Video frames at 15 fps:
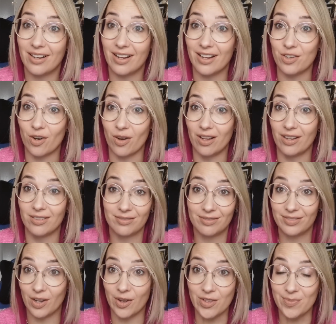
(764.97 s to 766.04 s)
$1
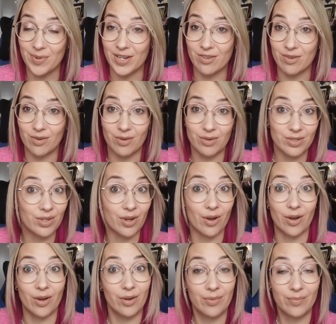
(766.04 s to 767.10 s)
on special,
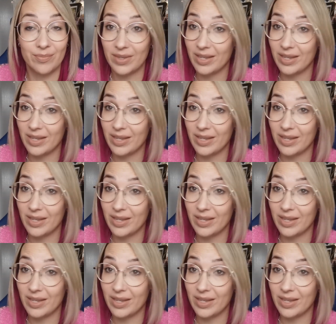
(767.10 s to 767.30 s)
so